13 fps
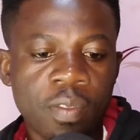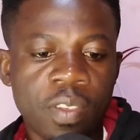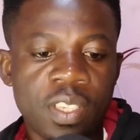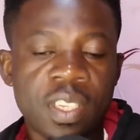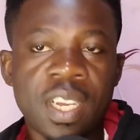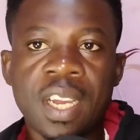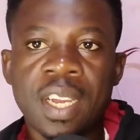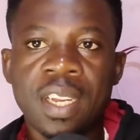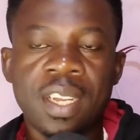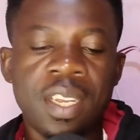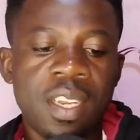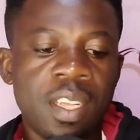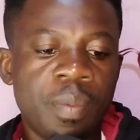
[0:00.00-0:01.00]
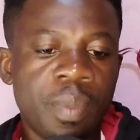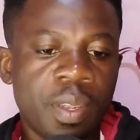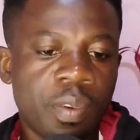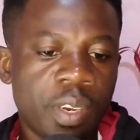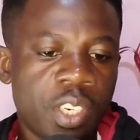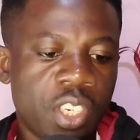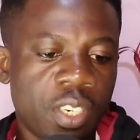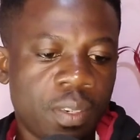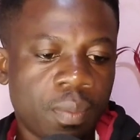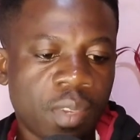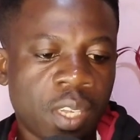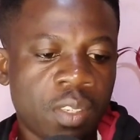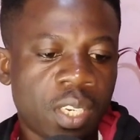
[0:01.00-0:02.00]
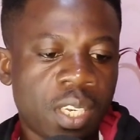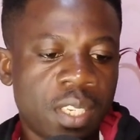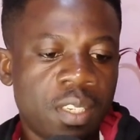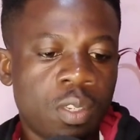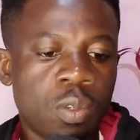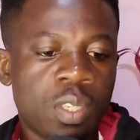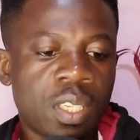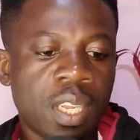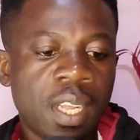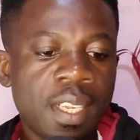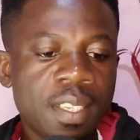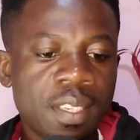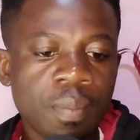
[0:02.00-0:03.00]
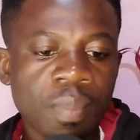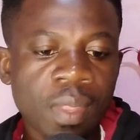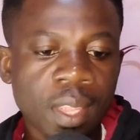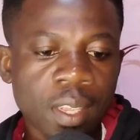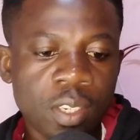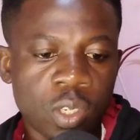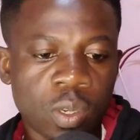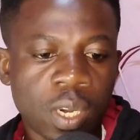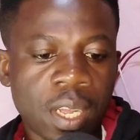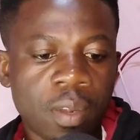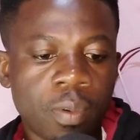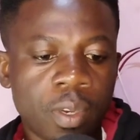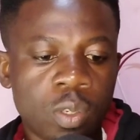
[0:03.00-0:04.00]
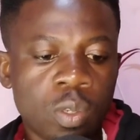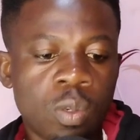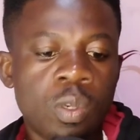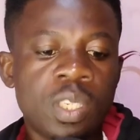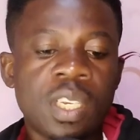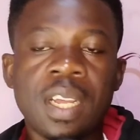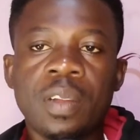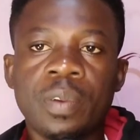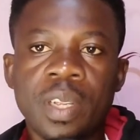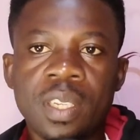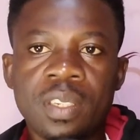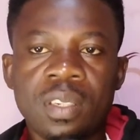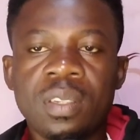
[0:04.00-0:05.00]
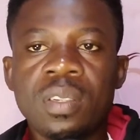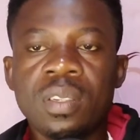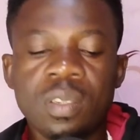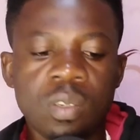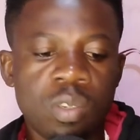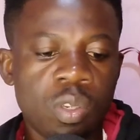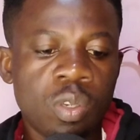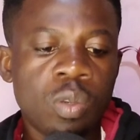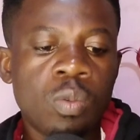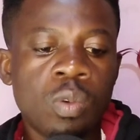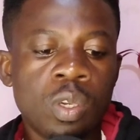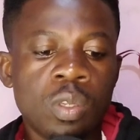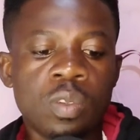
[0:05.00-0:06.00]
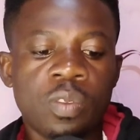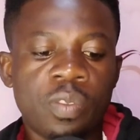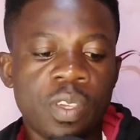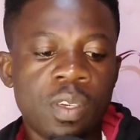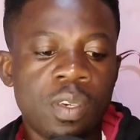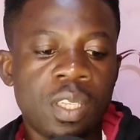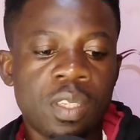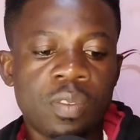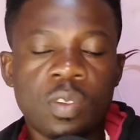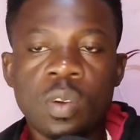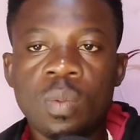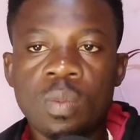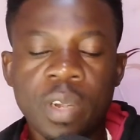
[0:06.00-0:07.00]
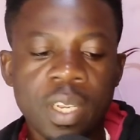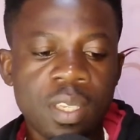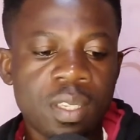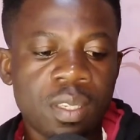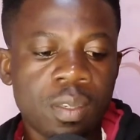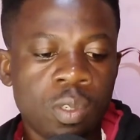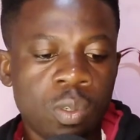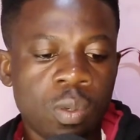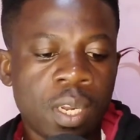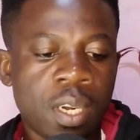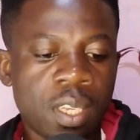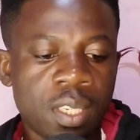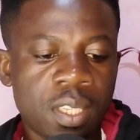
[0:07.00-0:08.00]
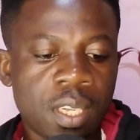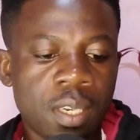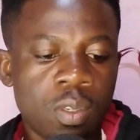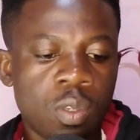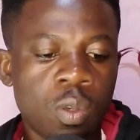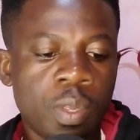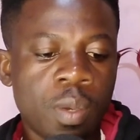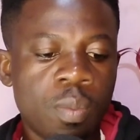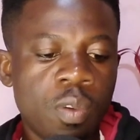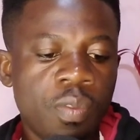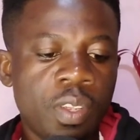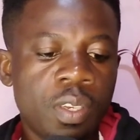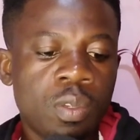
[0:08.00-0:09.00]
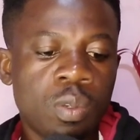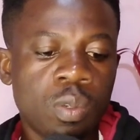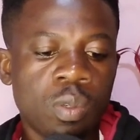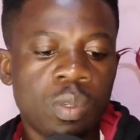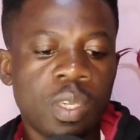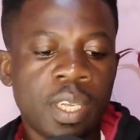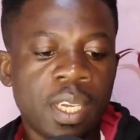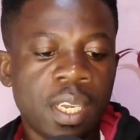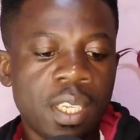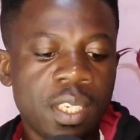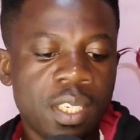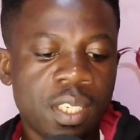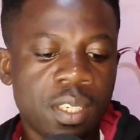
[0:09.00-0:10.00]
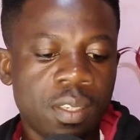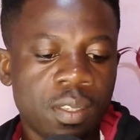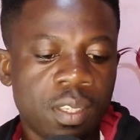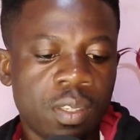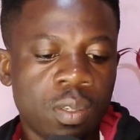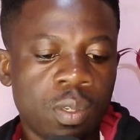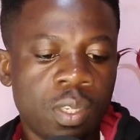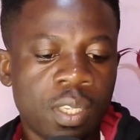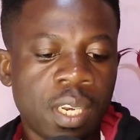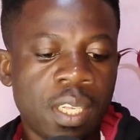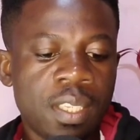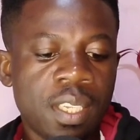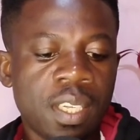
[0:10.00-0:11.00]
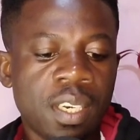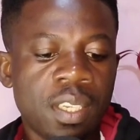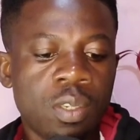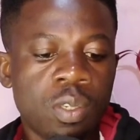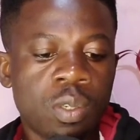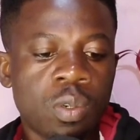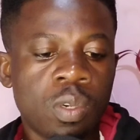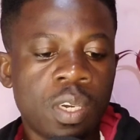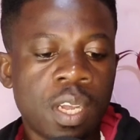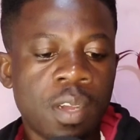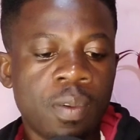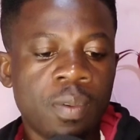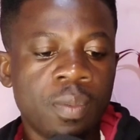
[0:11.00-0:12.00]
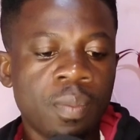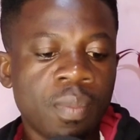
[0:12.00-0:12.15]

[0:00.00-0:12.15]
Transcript: visa and then immigration, as you can see. So select your language. So which language do you want to fill this form with? You understand. So we are moving to English. So you select English, you scroll down